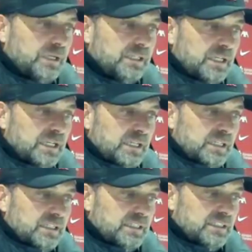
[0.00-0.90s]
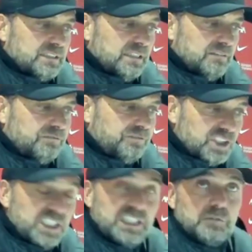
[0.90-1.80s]
where he's a
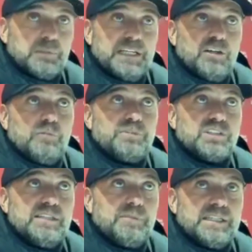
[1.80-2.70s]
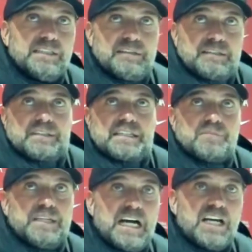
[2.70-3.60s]
physical player, obviously, but he
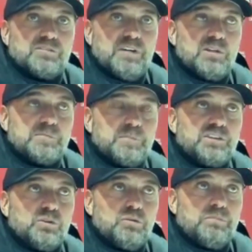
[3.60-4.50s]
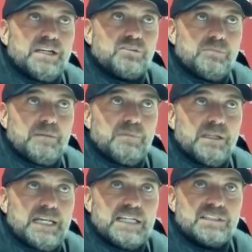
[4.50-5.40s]
doesn't make harsh fouls. But you might
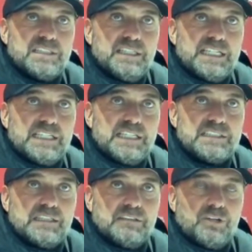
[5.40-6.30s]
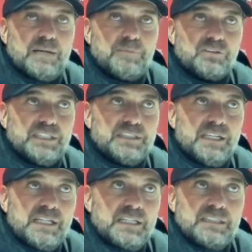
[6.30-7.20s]
remember last year against Real Madrid,
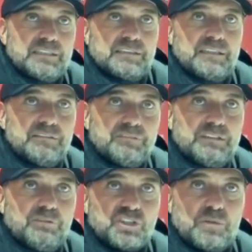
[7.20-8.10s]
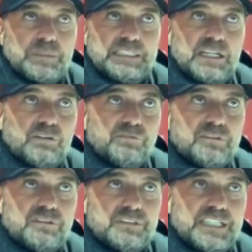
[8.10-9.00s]
he was completely
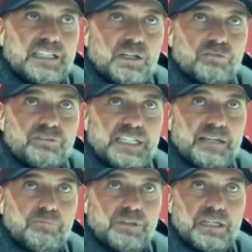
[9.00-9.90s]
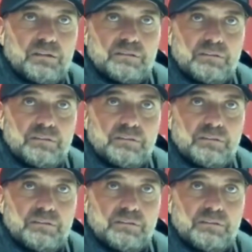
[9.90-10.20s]
taken out of the game without